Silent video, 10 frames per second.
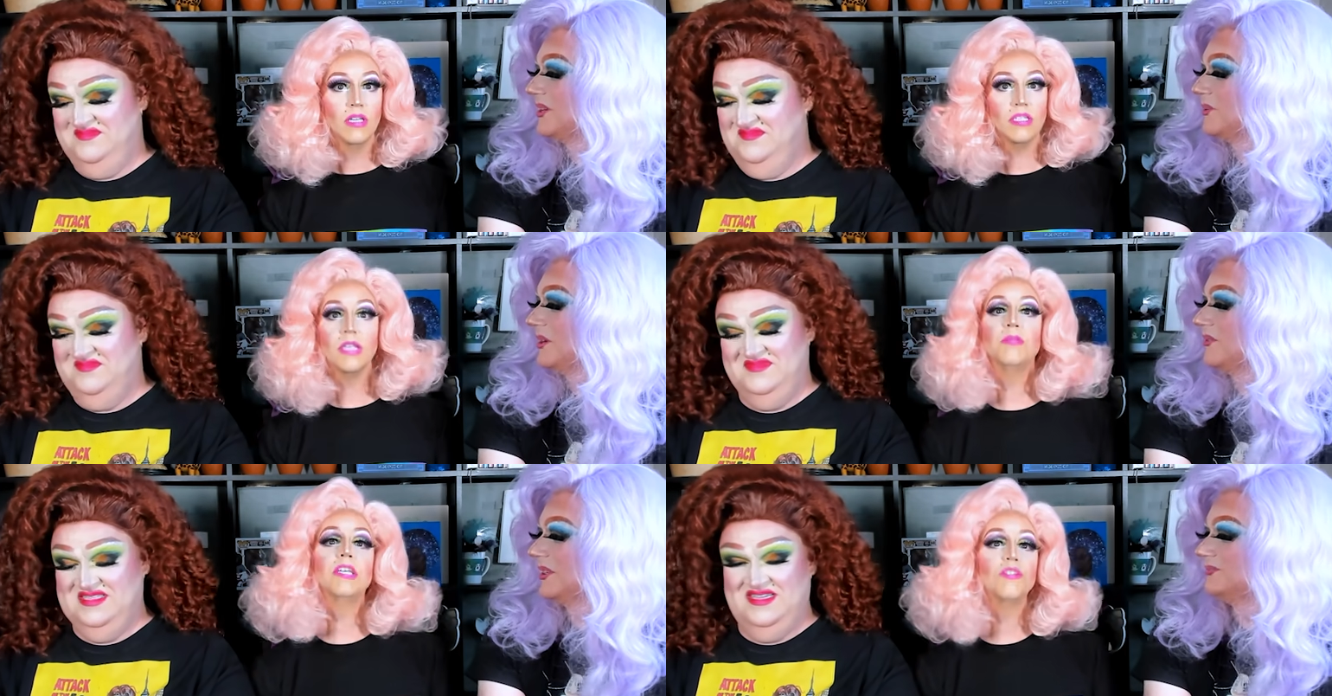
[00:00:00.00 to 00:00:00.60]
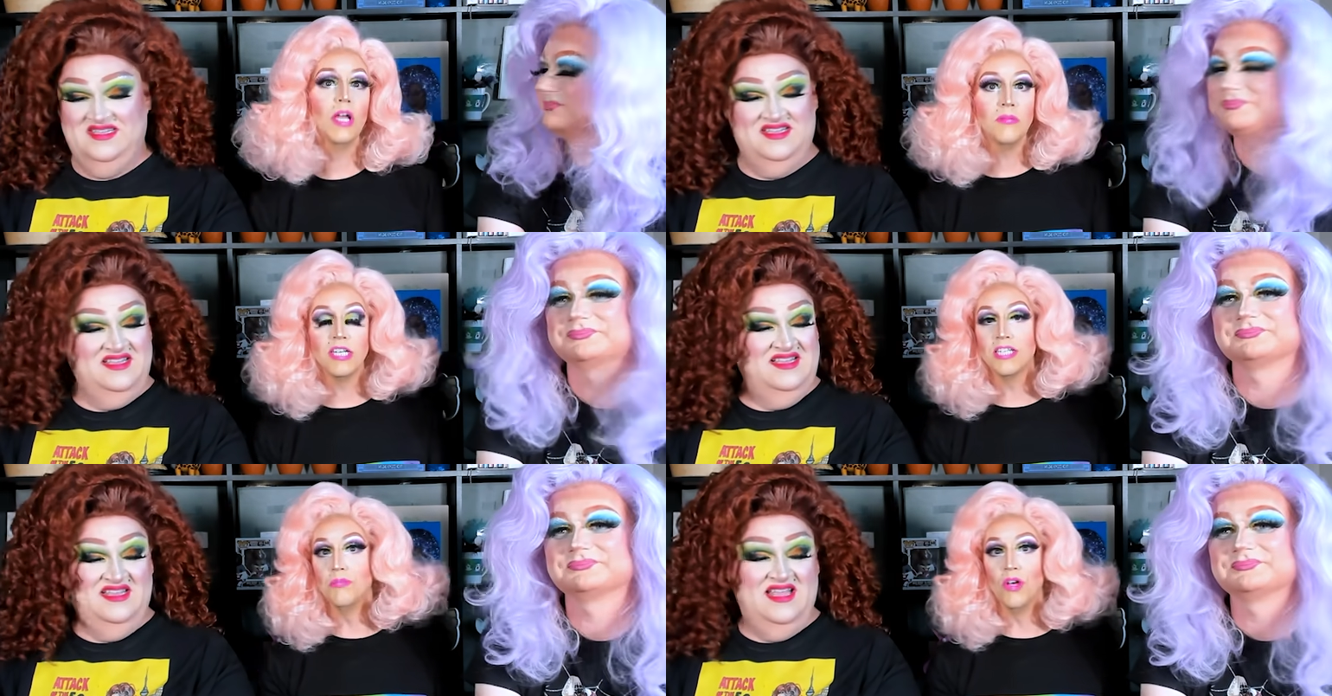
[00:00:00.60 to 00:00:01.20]
Speaker 1: It's like being trapped
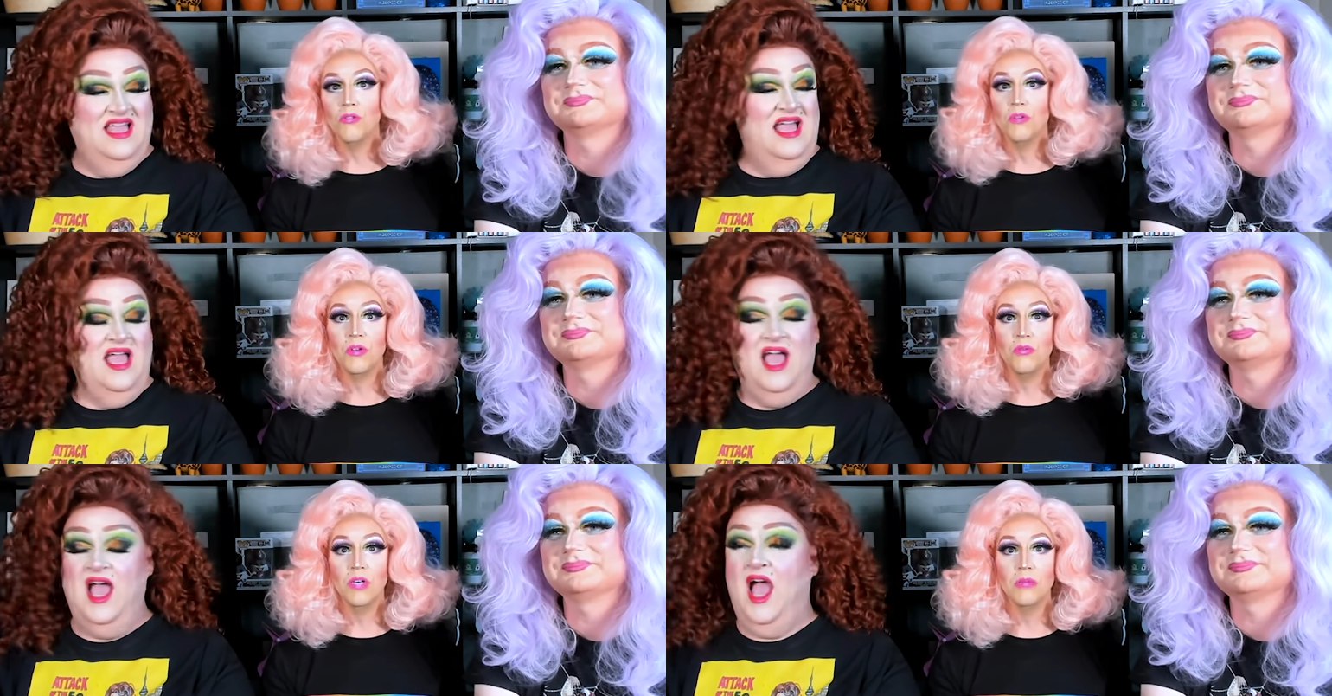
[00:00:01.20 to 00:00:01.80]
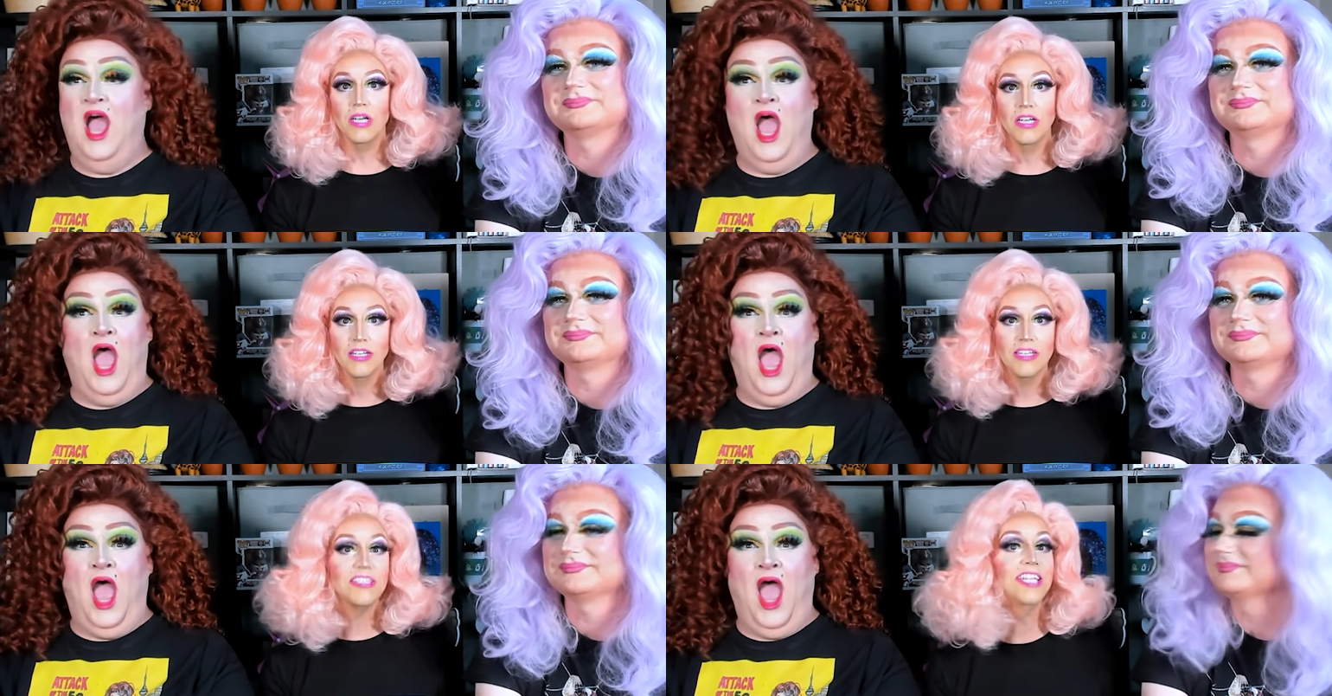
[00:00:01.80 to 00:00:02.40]
in a small room with Wilma.
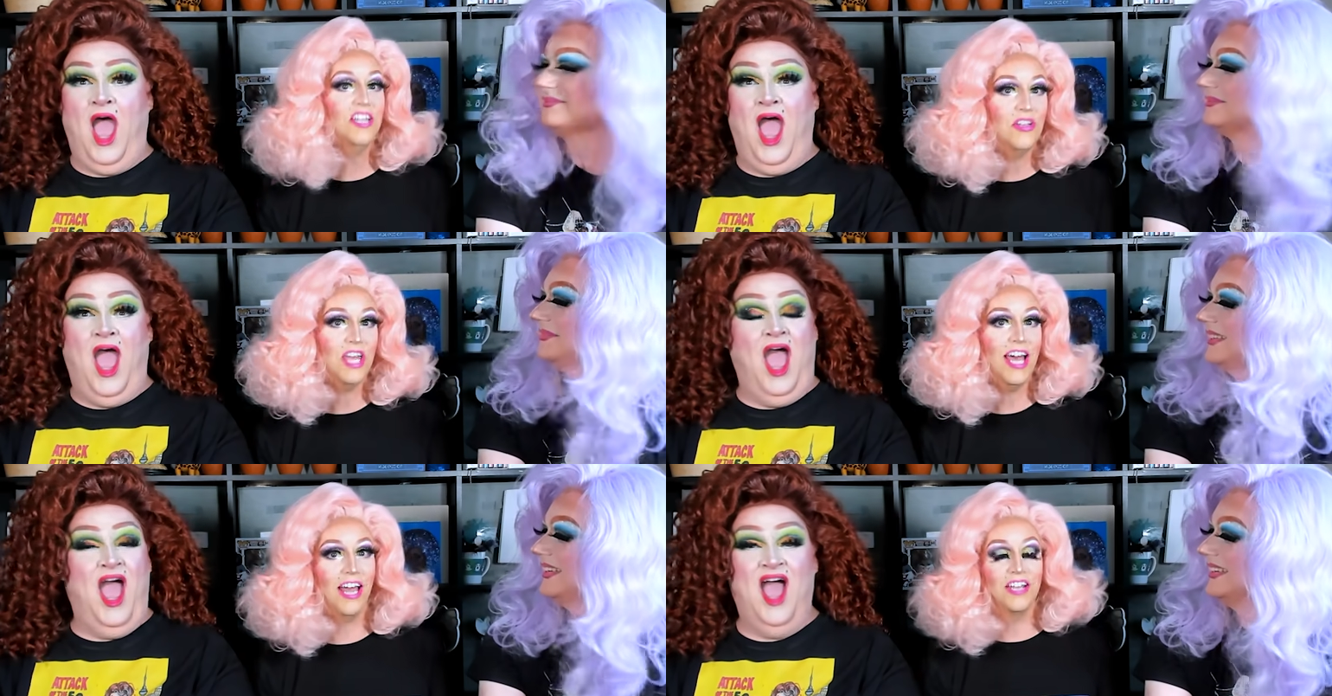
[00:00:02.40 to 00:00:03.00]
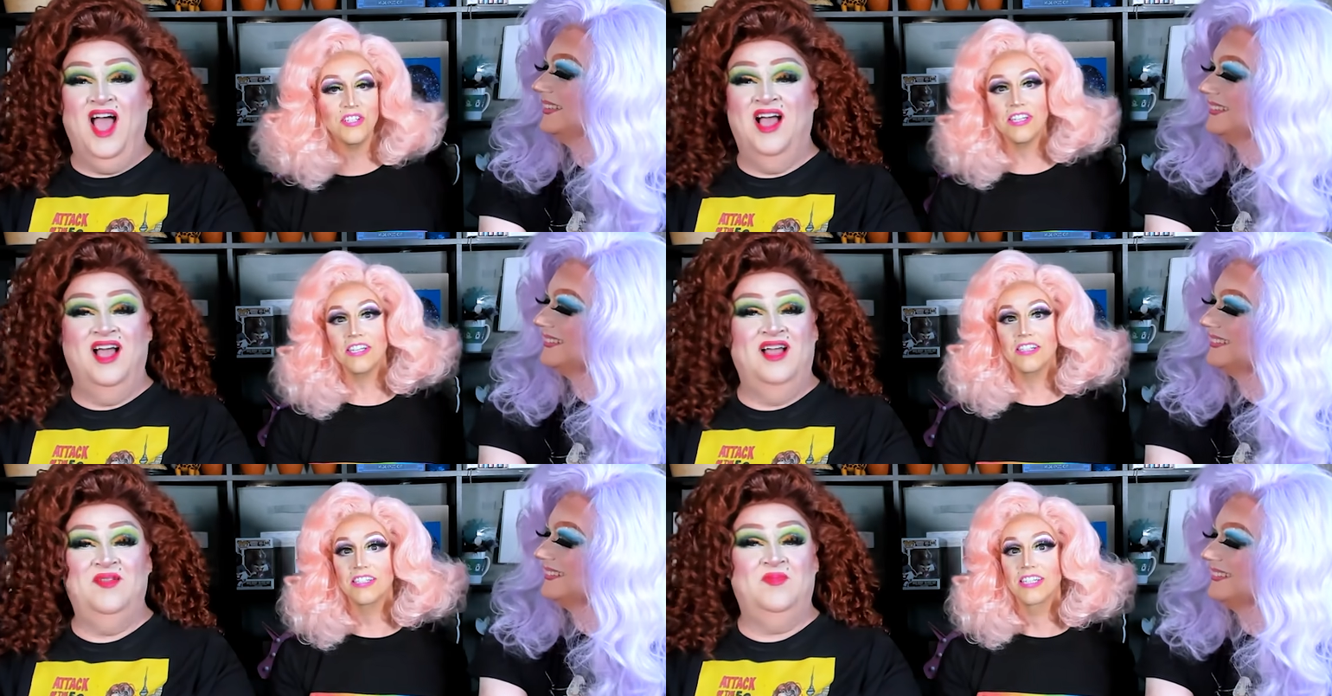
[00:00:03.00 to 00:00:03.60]
It's a little that. It's a
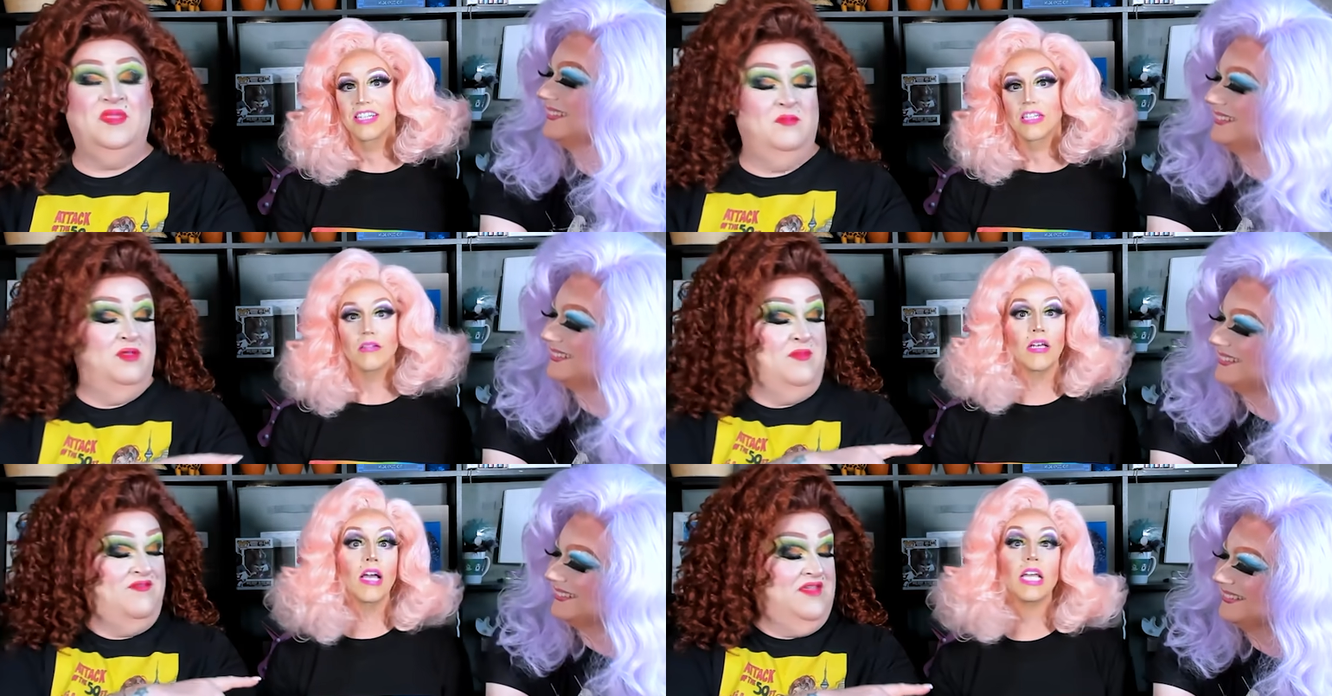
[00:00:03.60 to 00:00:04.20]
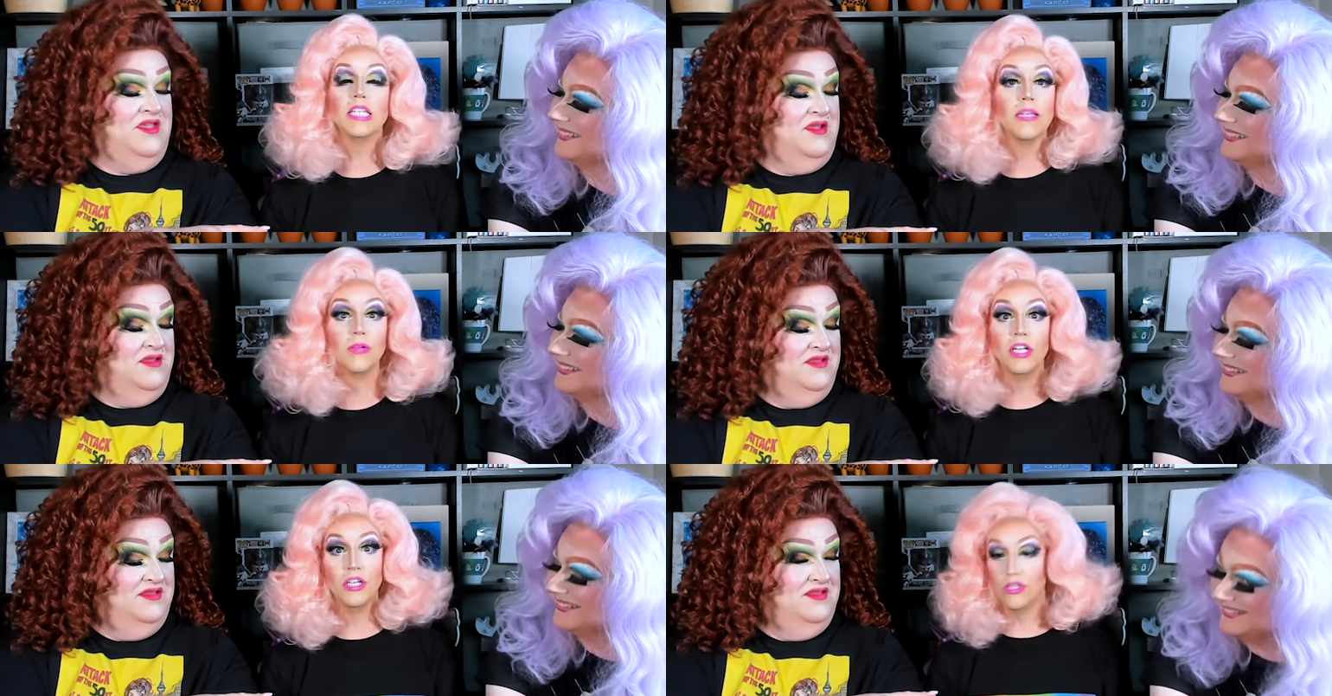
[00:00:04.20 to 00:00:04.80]
little. Well, Well, I I guess
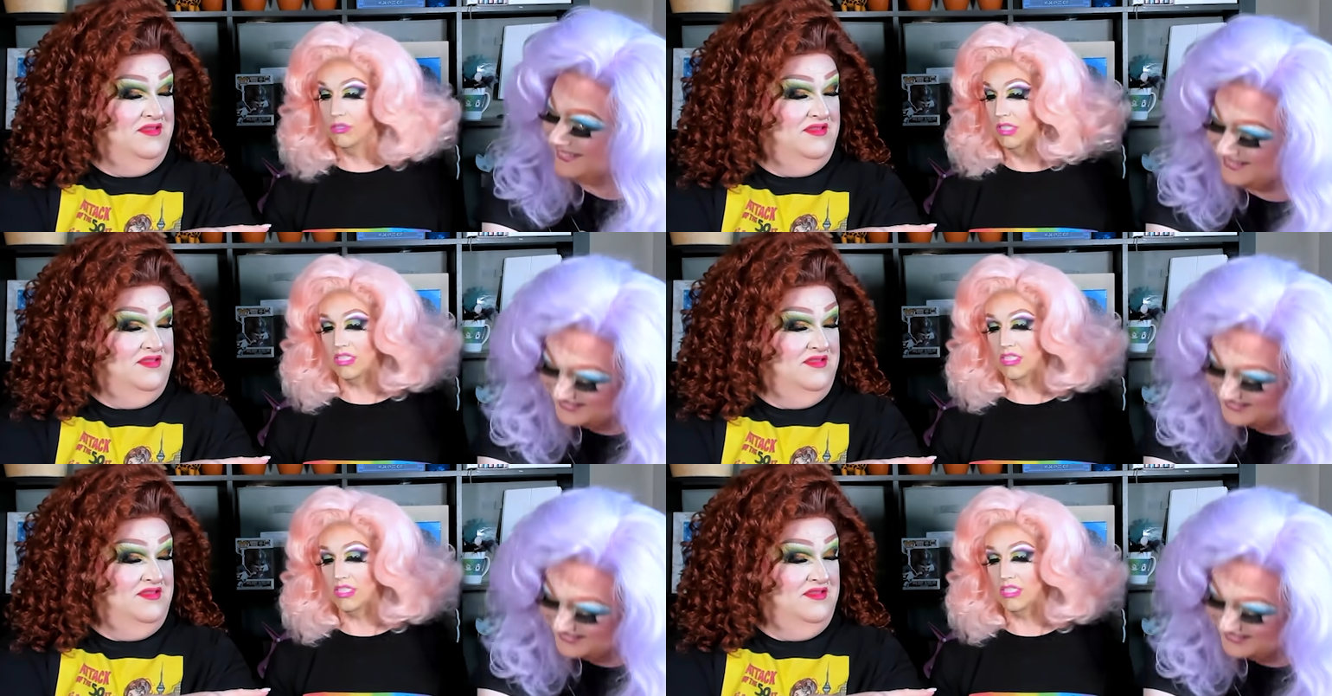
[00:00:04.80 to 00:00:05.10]
I'm gonna enjoy